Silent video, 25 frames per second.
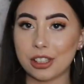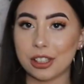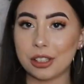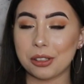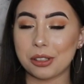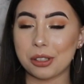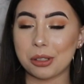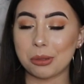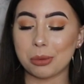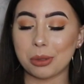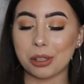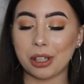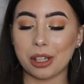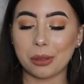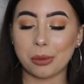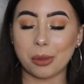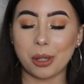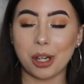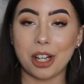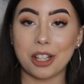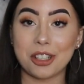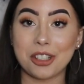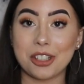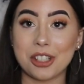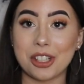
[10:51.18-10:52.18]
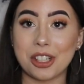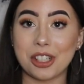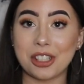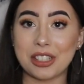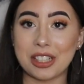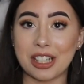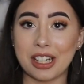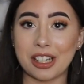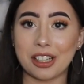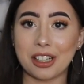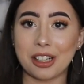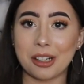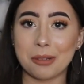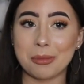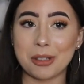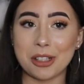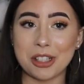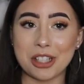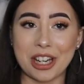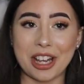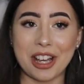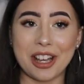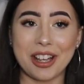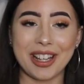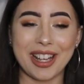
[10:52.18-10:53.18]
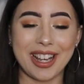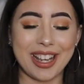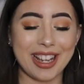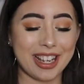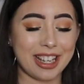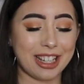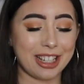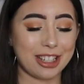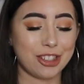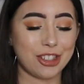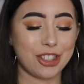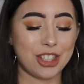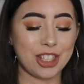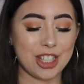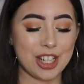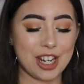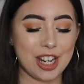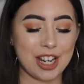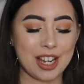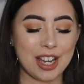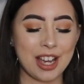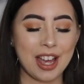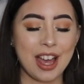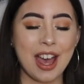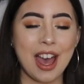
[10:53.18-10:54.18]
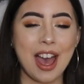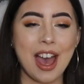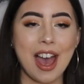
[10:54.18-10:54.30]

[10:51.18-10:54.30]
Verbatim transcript: a YouTuber I watch, Tara Michelle, and she